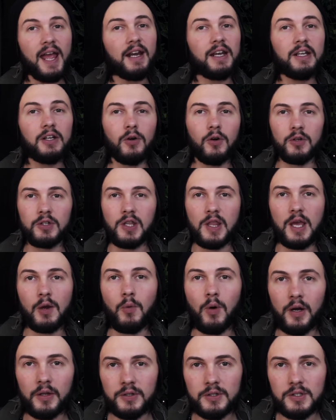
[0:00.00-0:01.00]
any order they
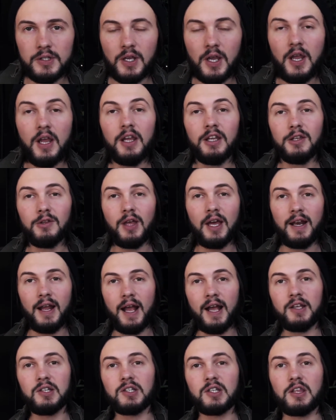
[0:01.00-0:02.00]
want. You then
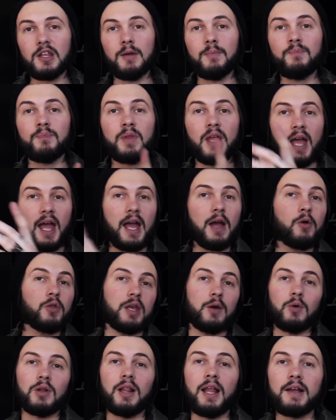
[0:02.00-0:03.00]
ask them how
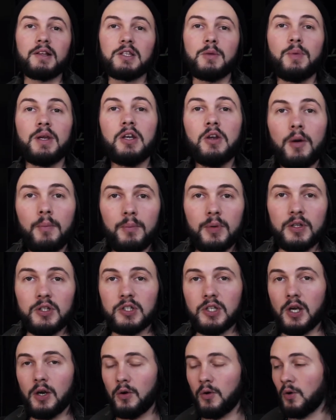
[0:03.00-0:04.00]
they would like to be numbered.
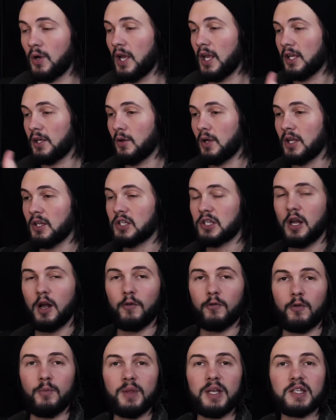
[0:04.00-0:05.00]
So you can
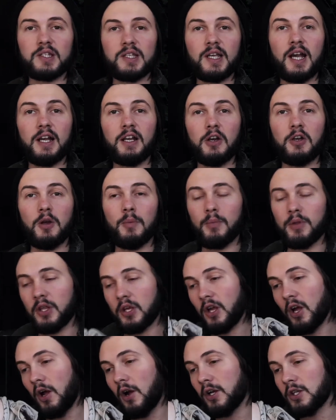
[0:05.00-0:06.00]
start from this side and number the
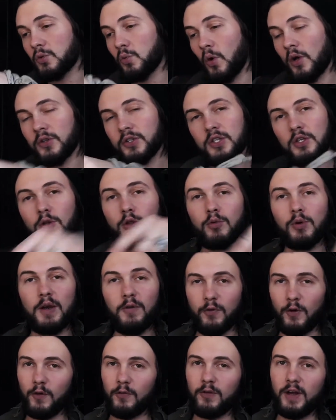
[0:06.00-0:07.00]
cards 1, 2, 3,
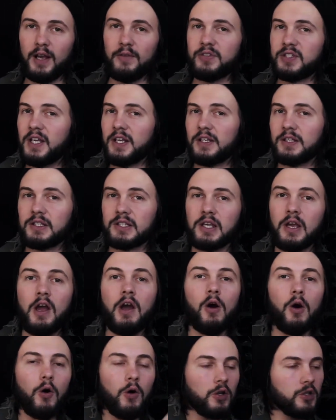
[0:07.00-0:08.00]
4, 5, 6,
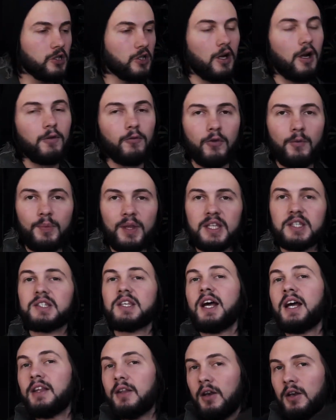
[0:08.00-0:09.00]
or start from this
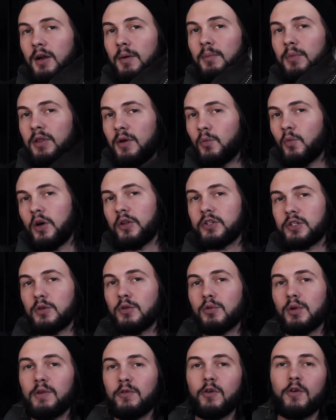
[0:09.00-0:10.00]
side and number them 1, 2,
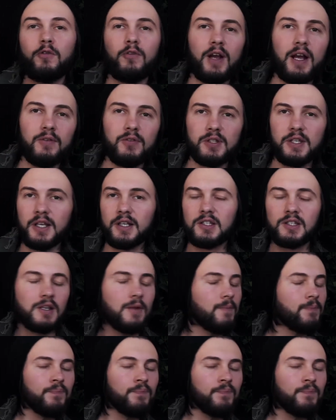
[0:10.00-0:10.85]
3, 4, 5, 6.